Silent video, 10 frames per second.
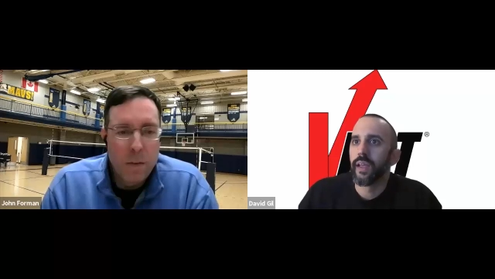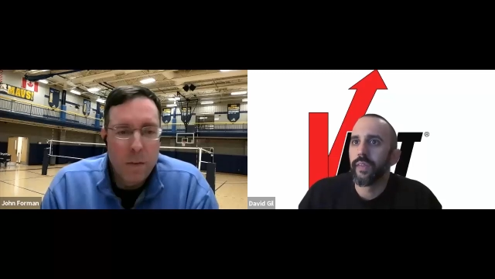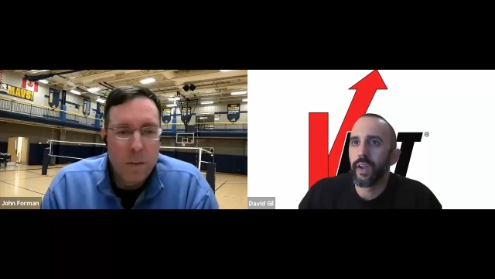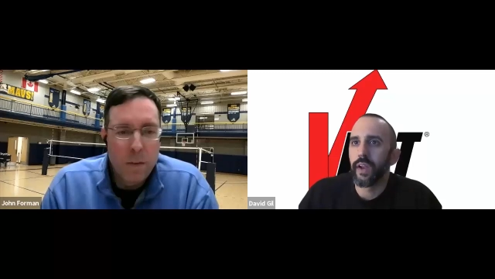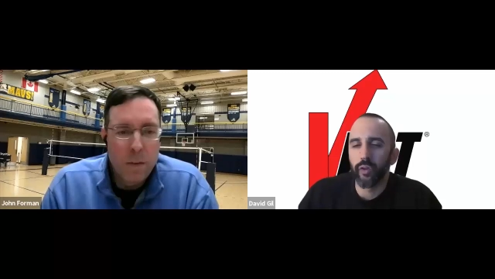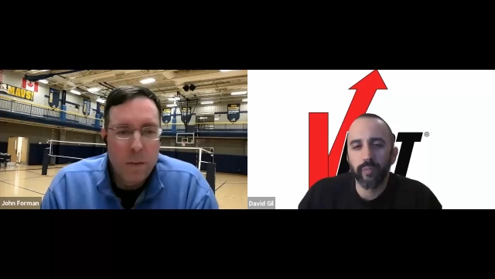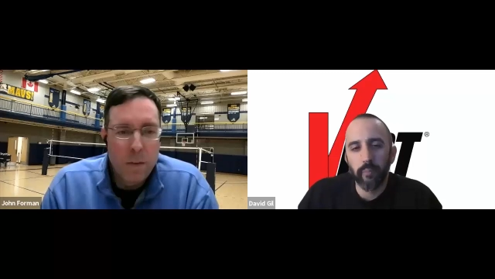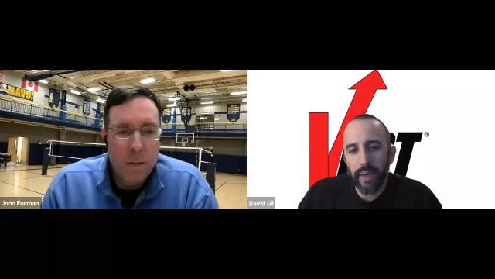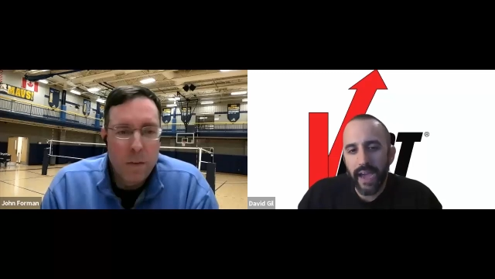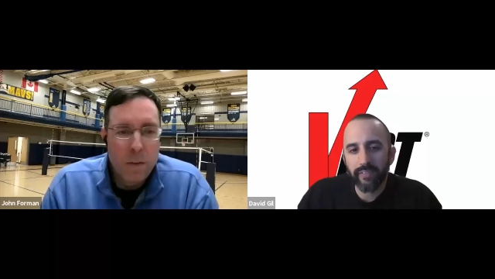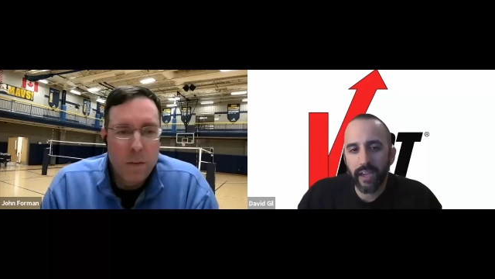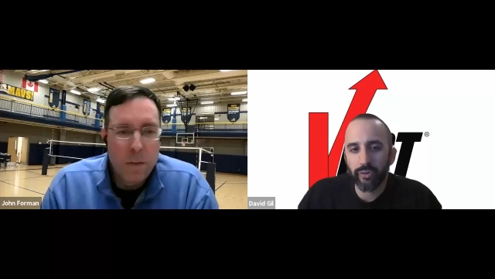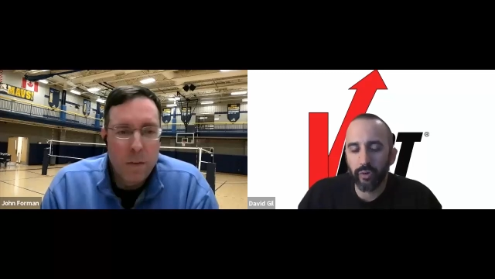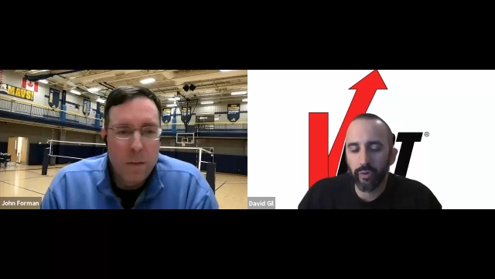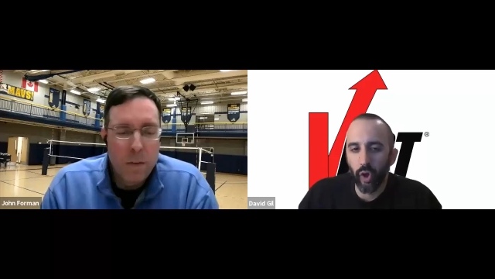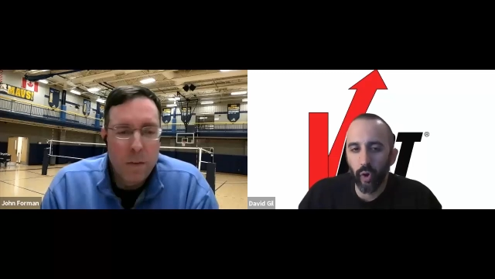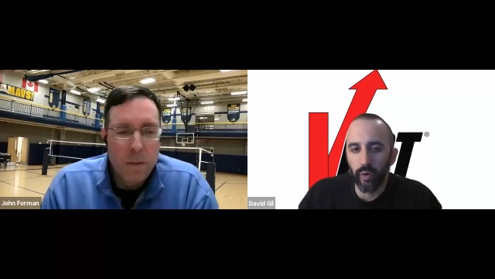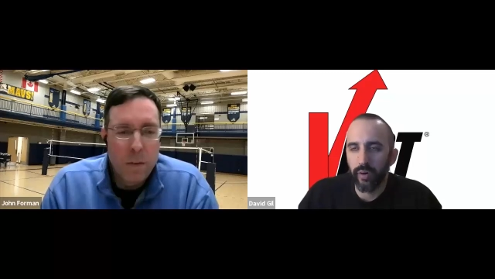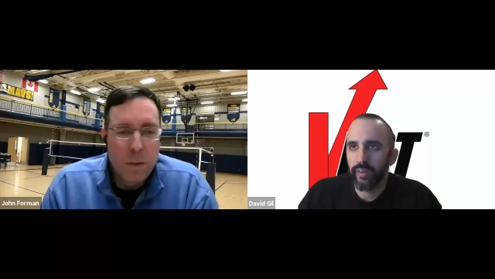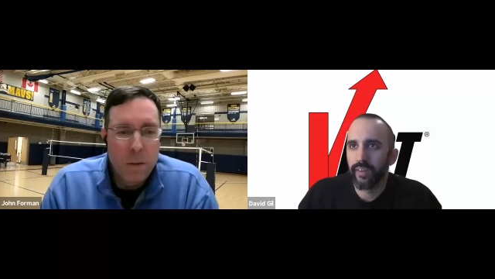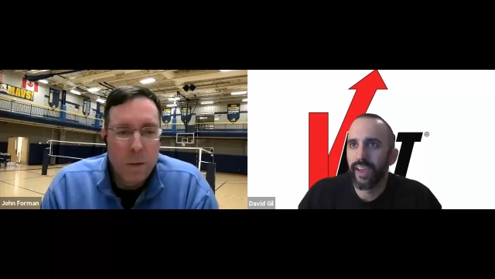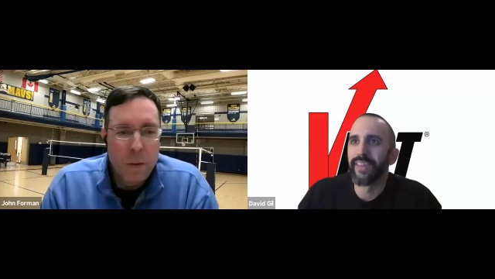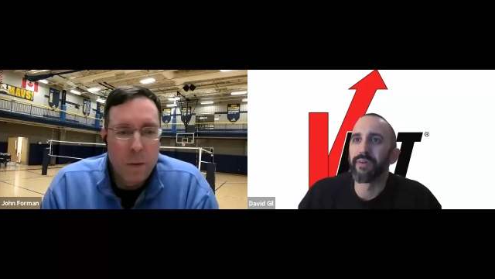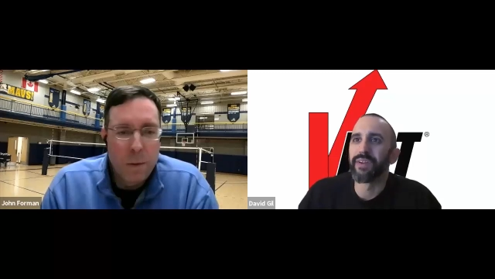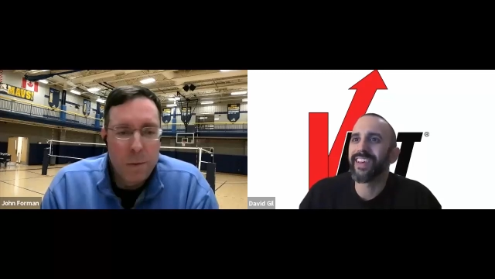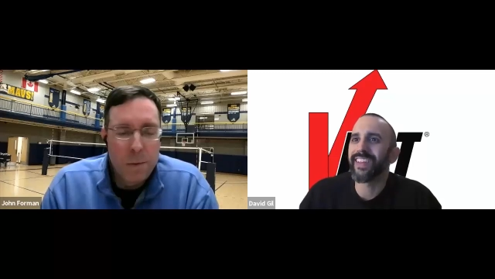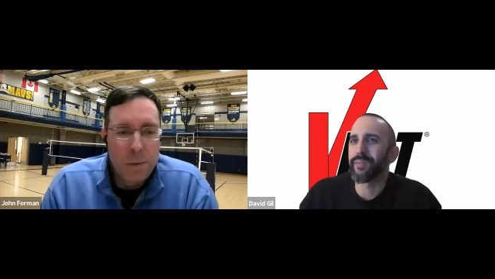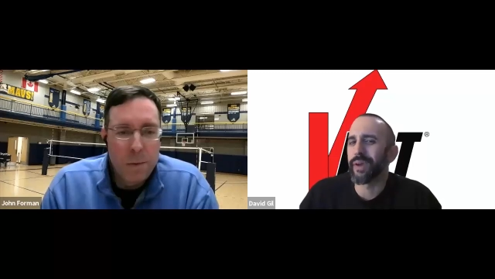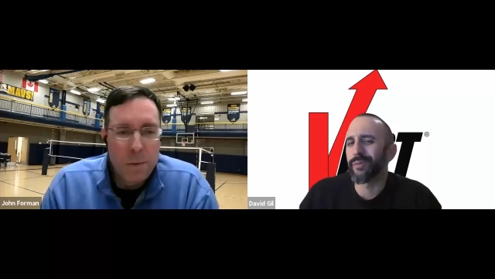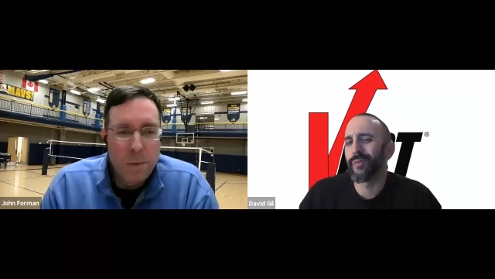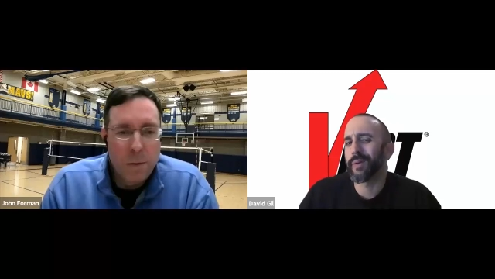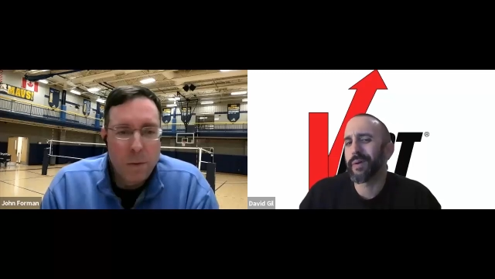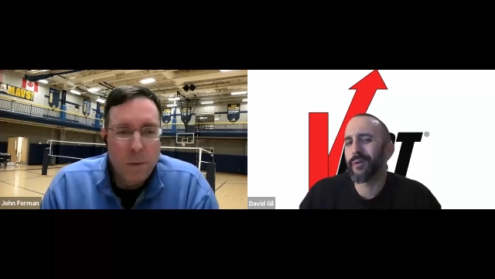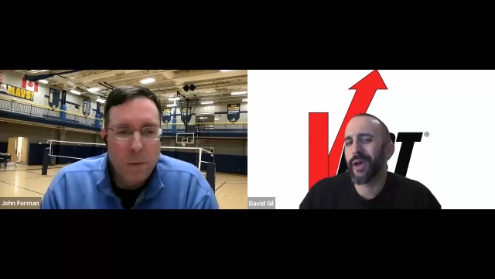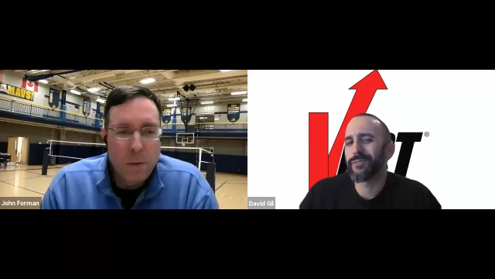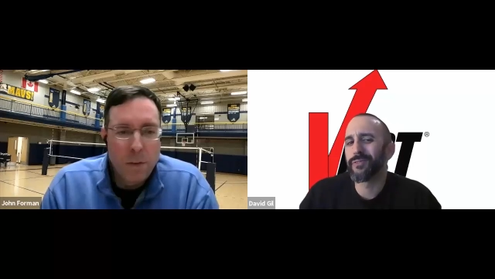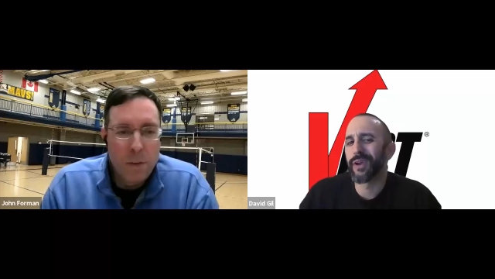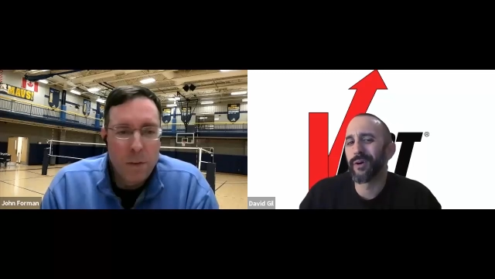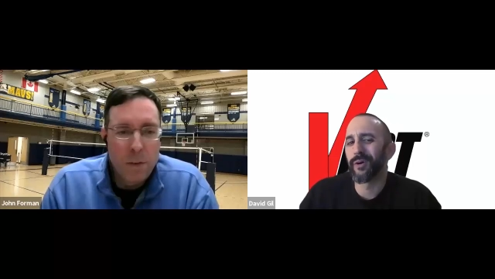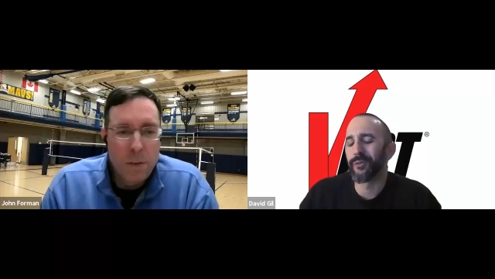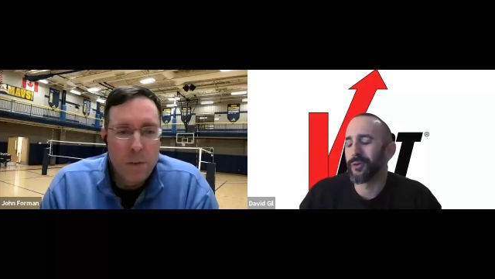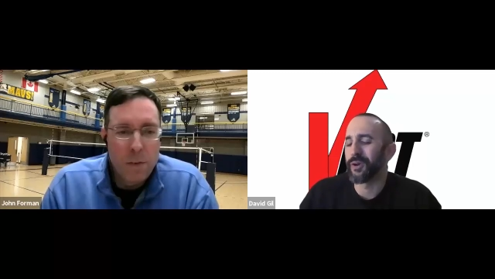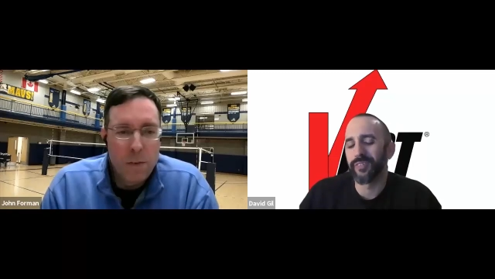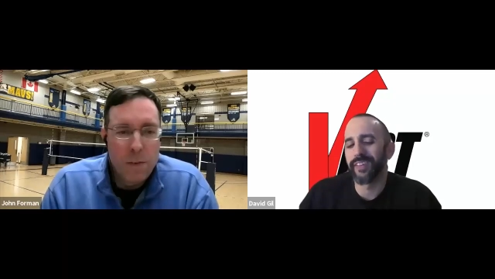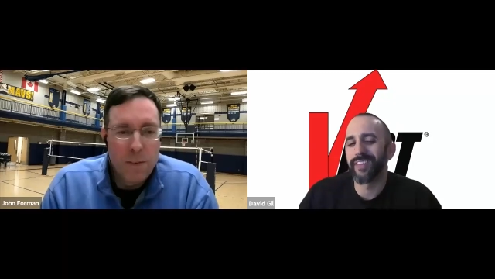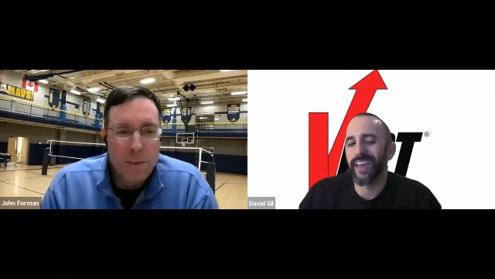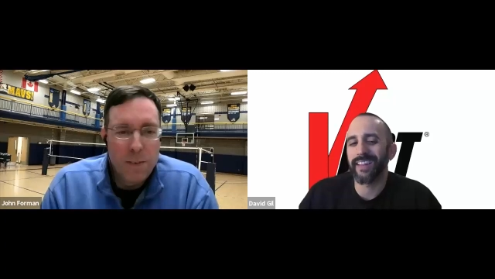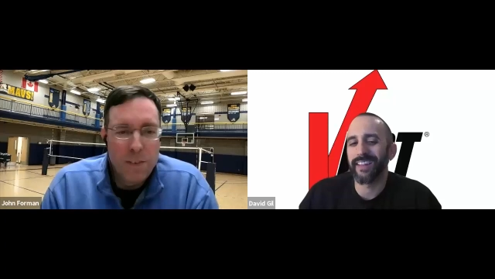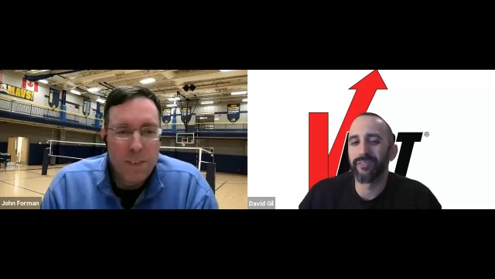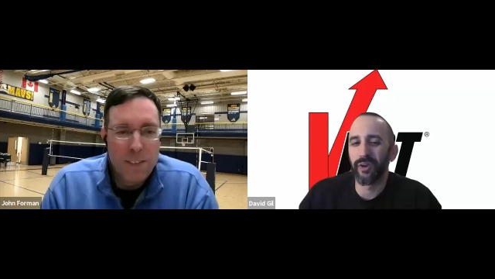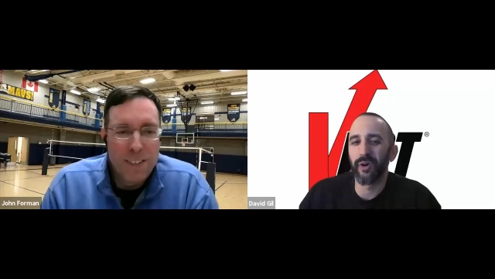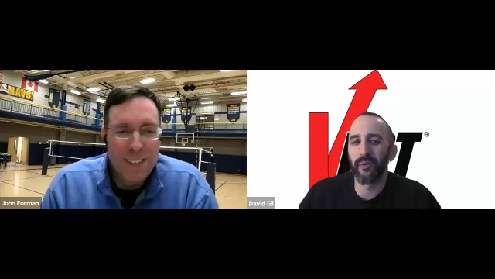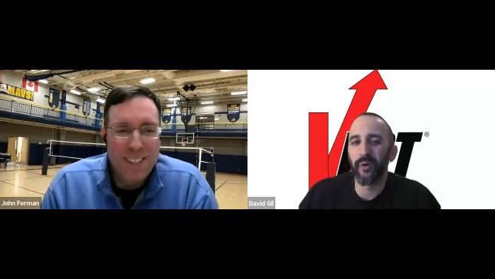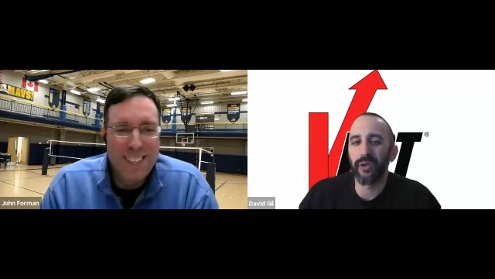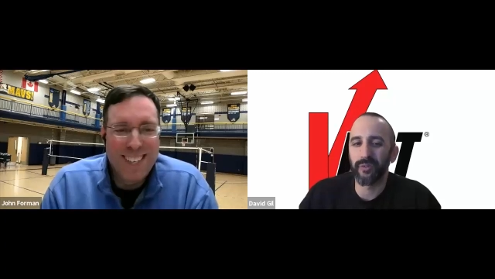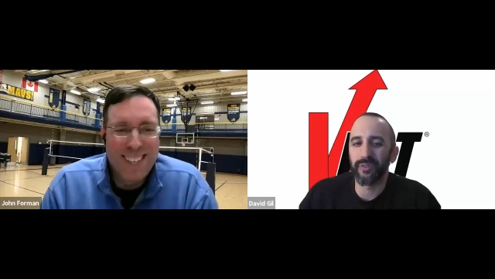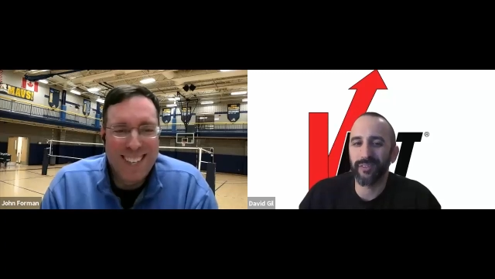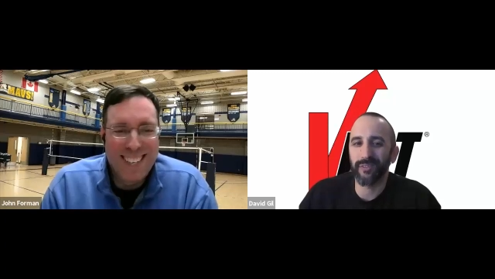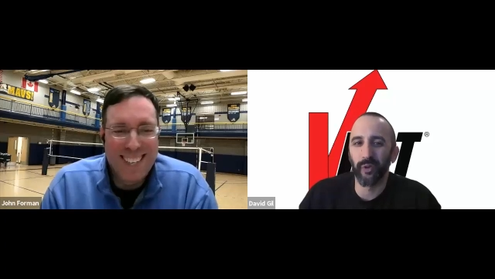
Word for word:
Speaker 1: And then he goes, back's actually lower. And then when he said that, I'm like, what about as you get older? He goes, exactly. As you go, as you test